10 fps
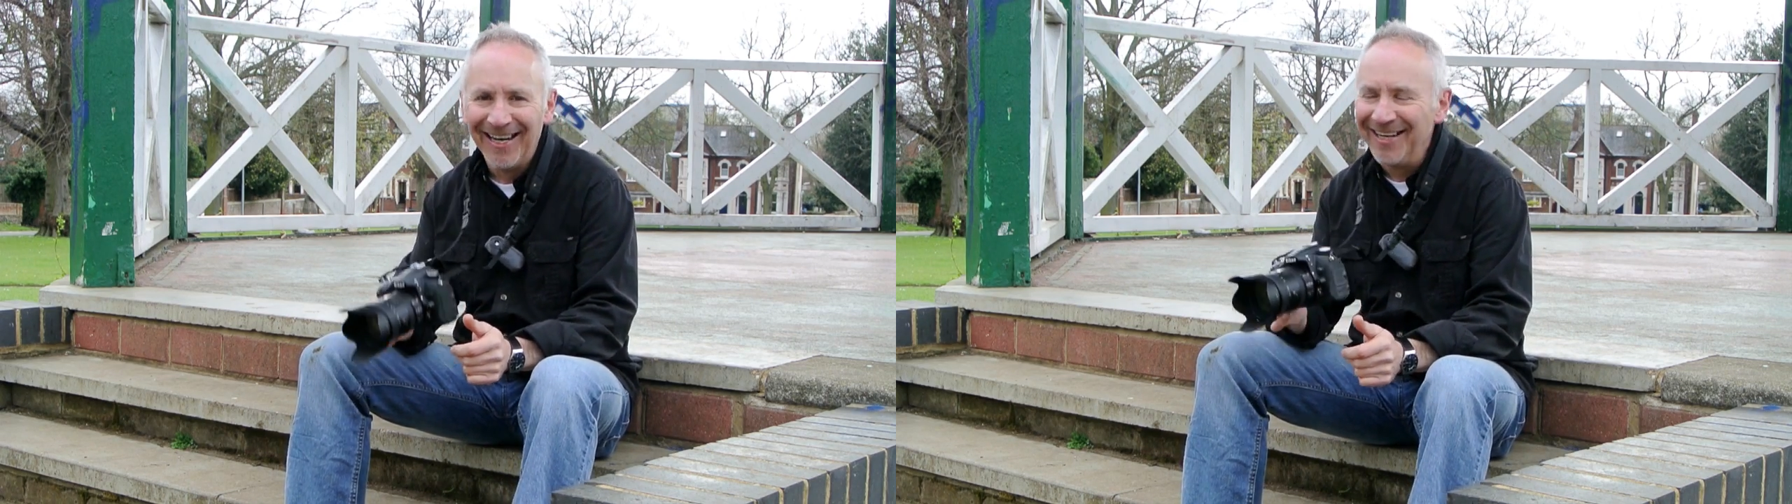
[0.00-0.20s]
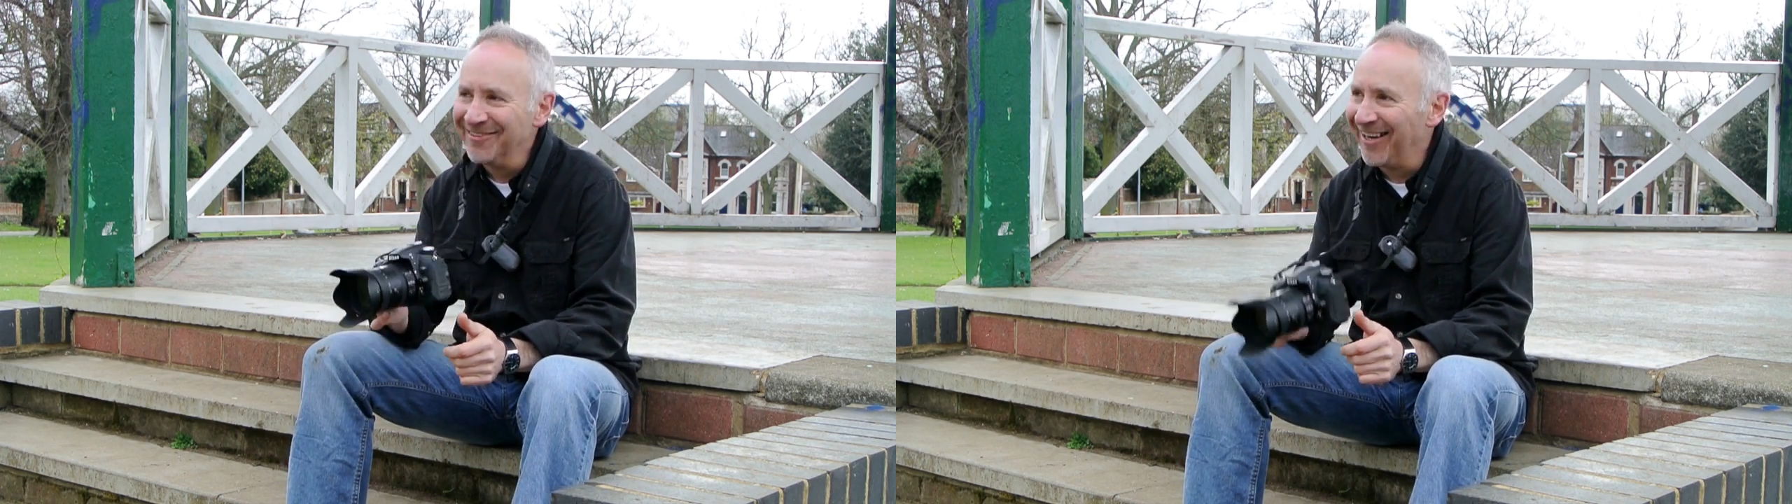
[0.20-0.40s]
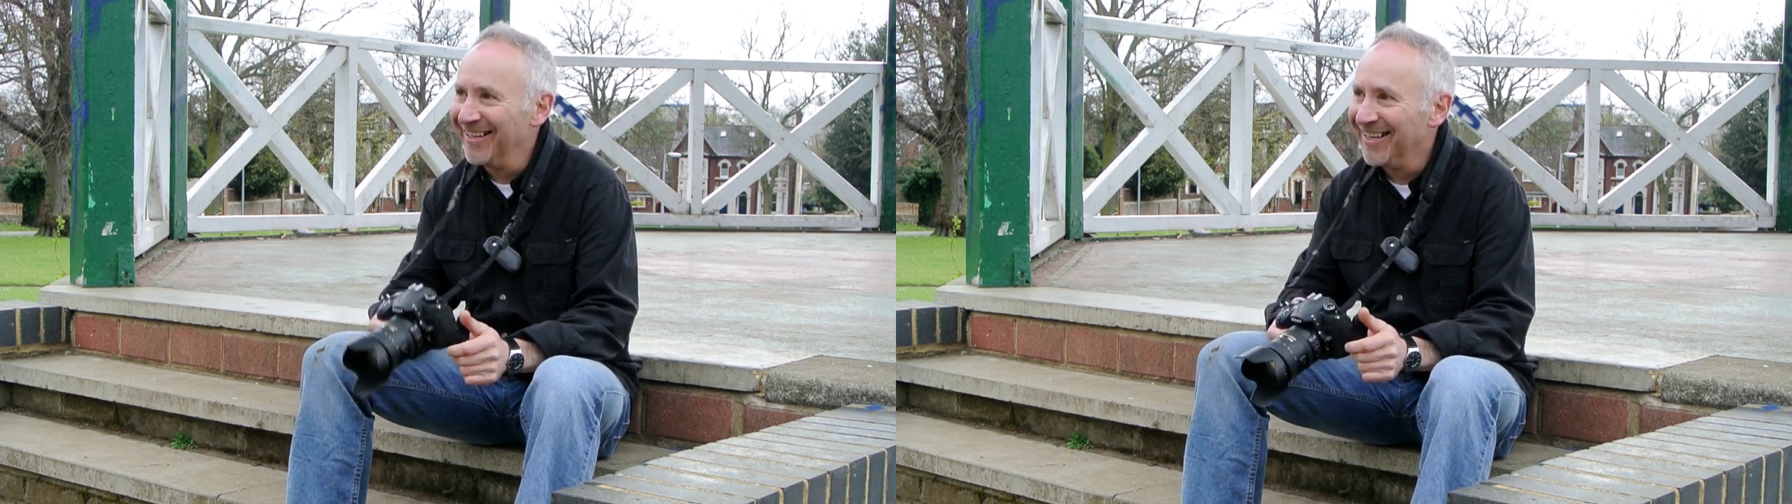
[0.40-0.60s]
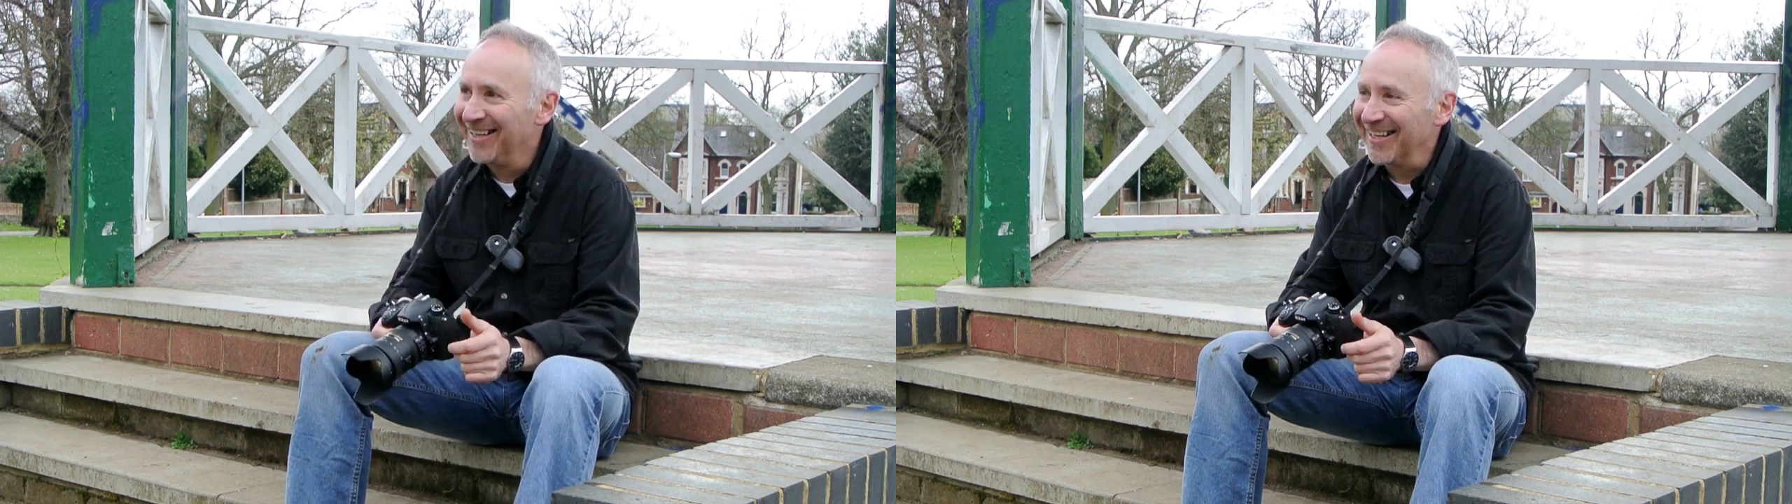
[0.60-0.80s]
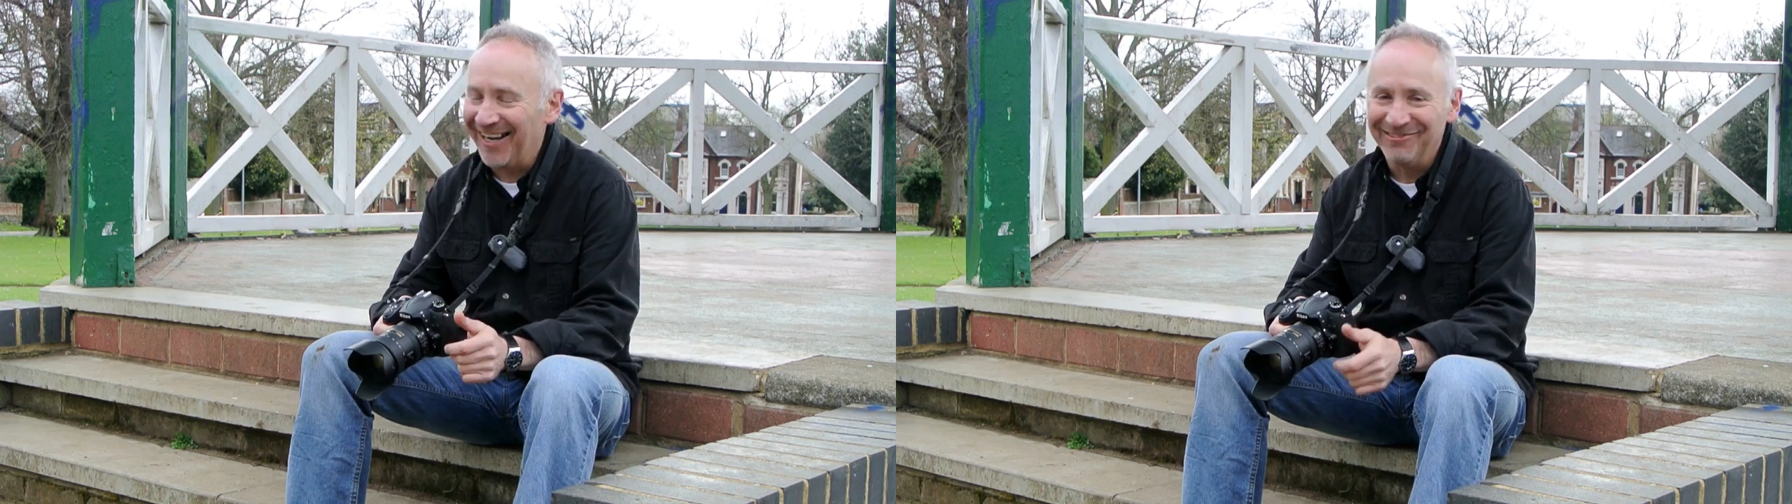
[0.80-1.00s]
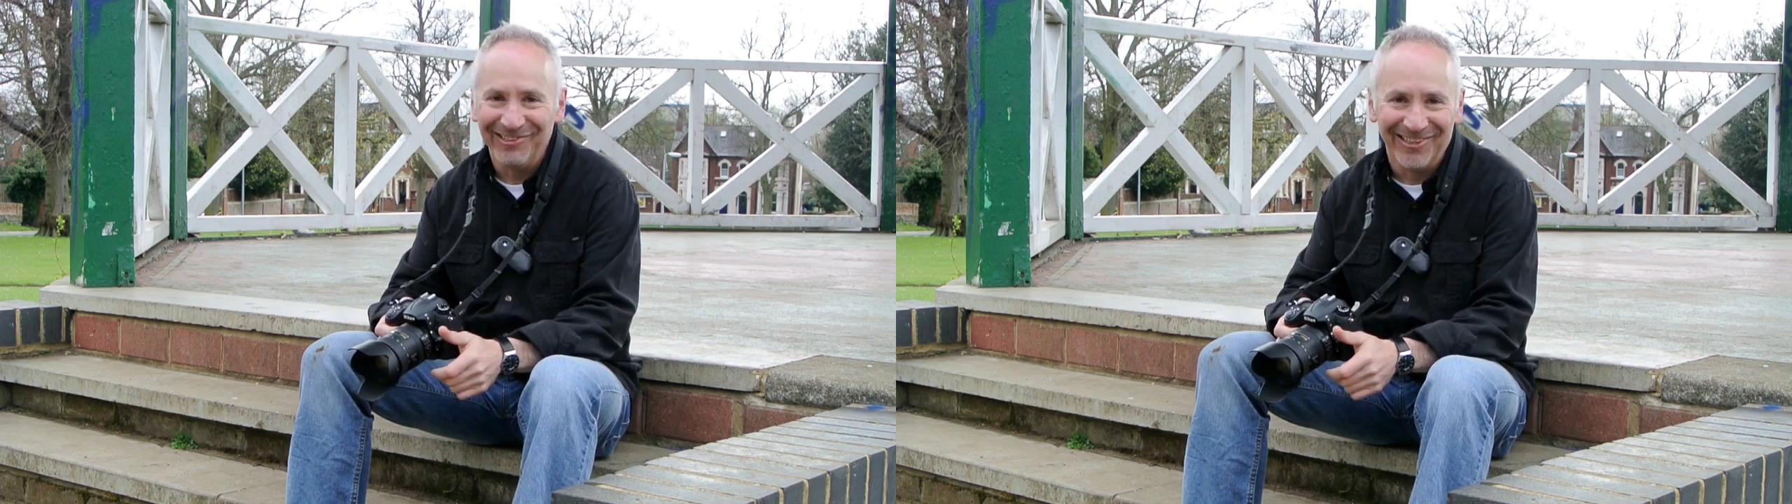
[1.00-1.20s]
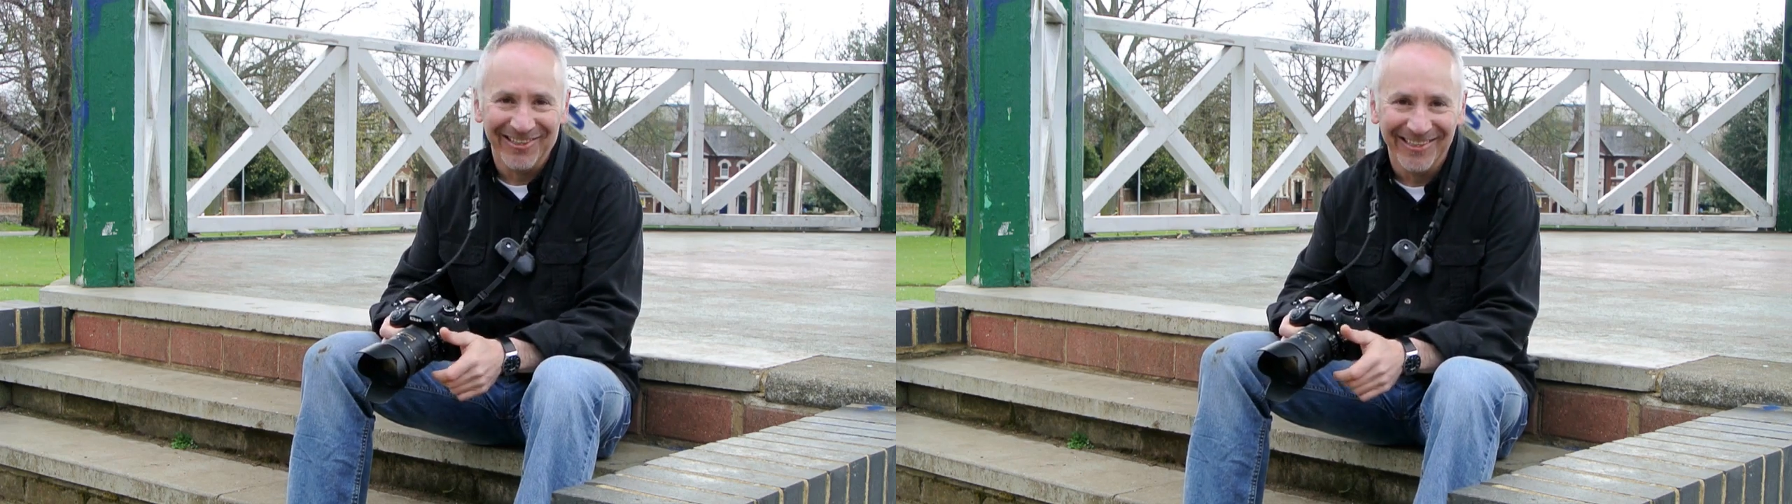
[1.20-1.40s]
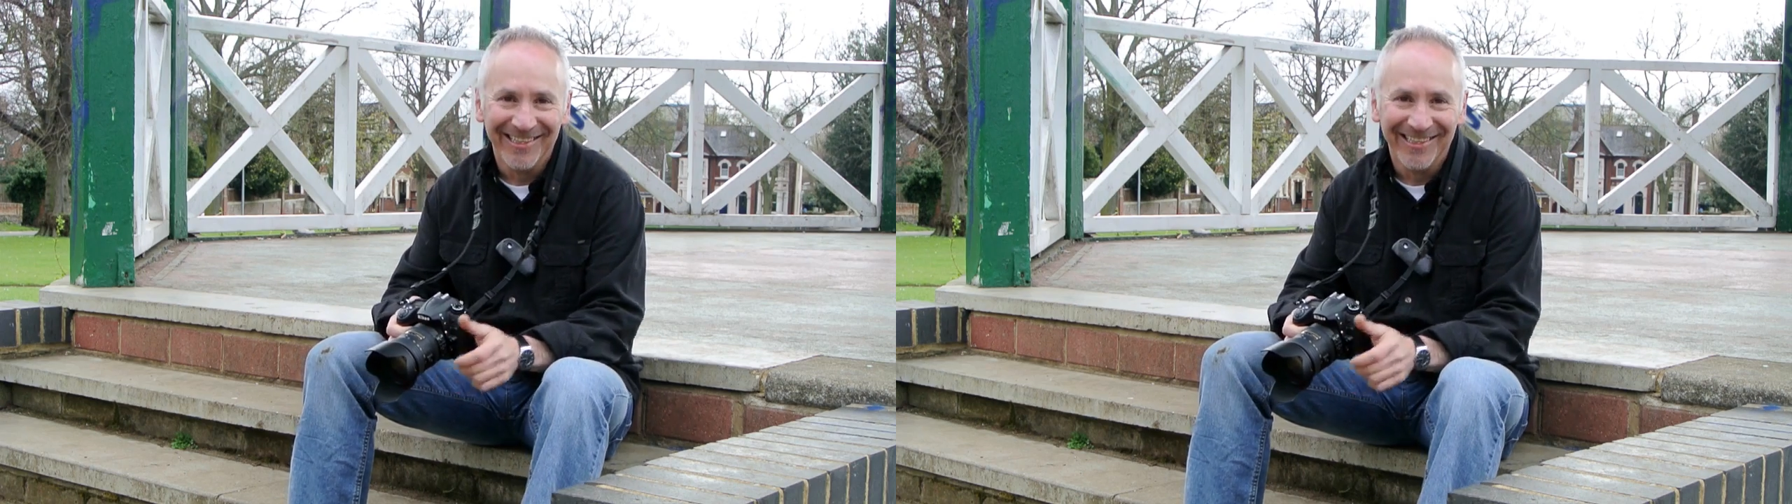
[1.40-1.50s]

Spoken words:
Anyway, I'll carry on.